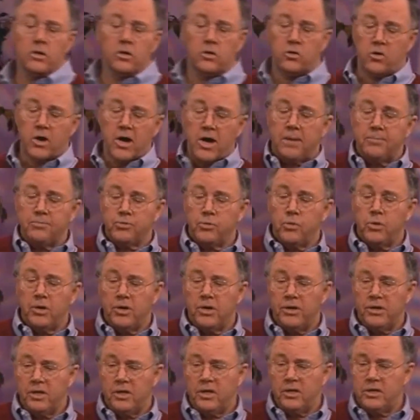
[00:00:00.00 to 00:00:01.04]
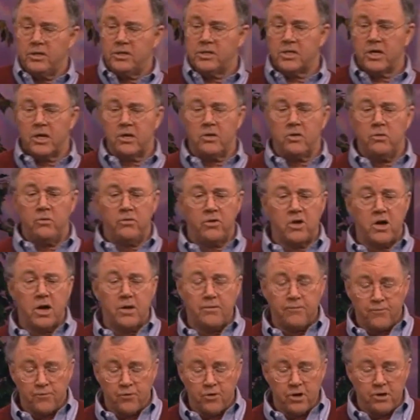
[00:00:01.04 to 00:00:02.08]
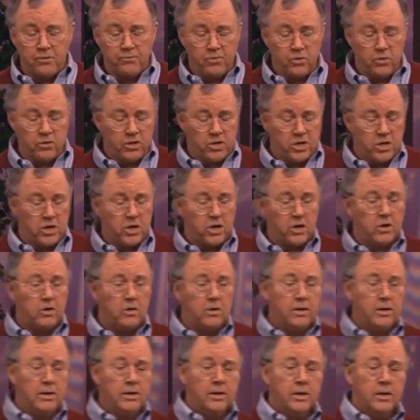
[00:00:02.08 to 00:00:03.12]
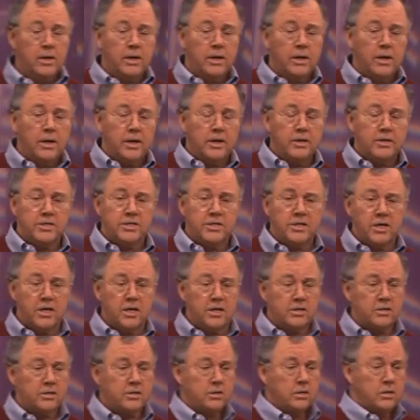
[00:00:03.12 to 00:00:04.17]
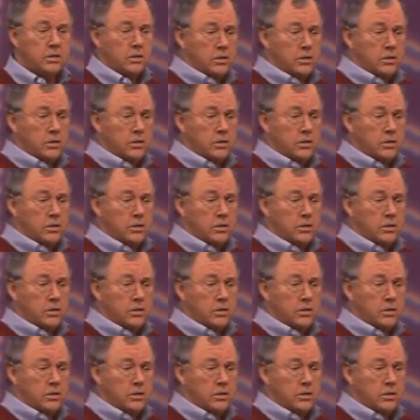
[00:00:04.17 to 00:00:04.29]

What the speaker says: grabs one of these that you've got in front of you there, and says,